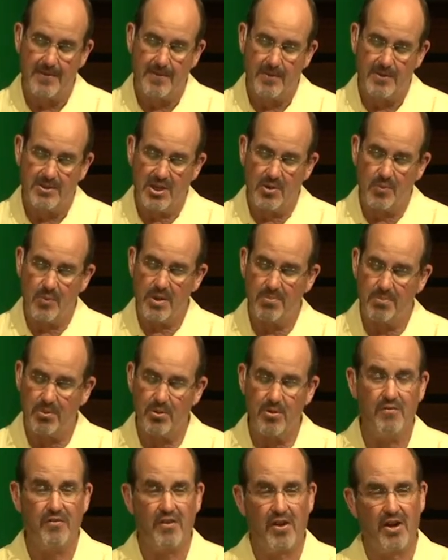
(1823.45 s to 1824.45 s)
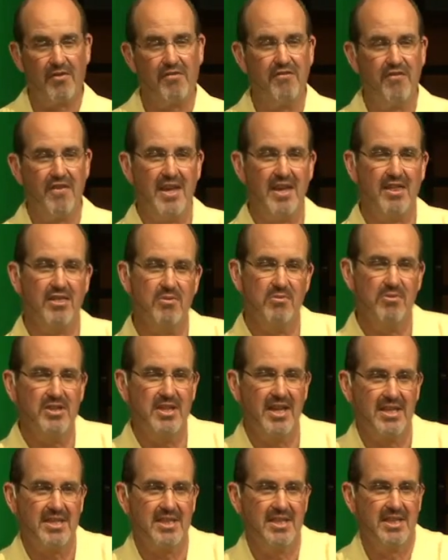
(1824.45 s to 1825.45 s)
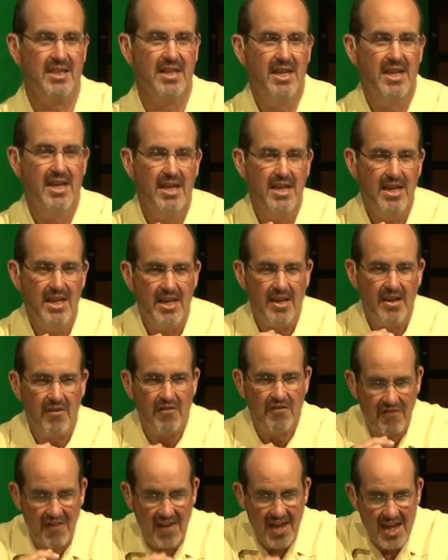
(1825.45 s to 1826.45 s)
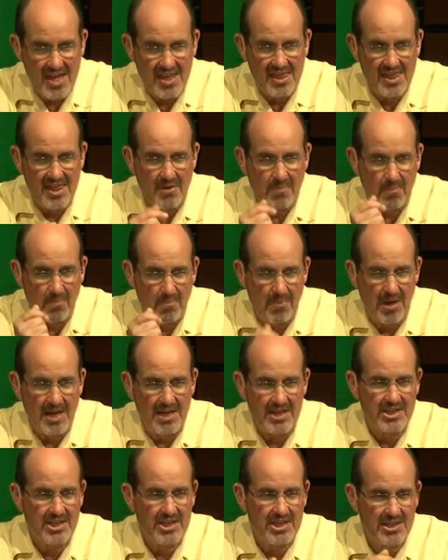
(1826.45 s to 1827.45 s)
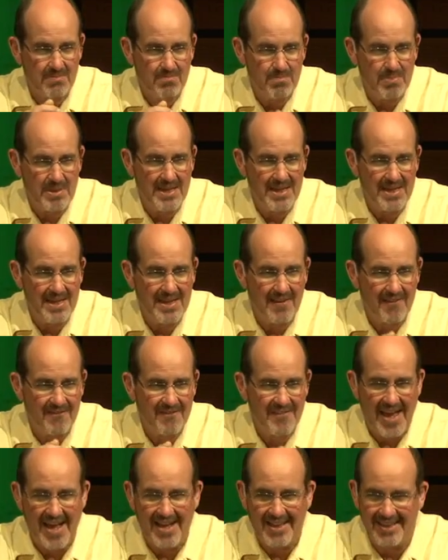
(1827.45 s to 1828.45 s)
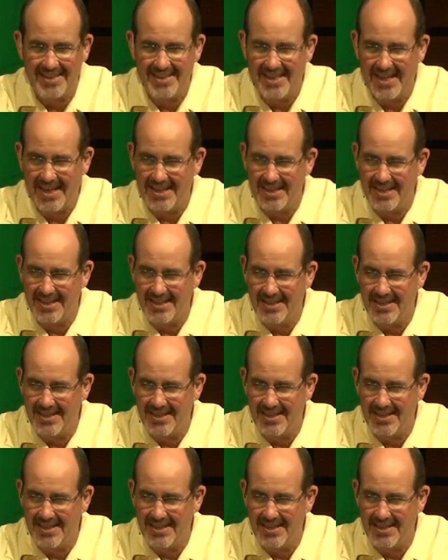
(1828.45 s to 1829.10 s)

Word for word: See, we prove our faith through testing. Faith must be validated.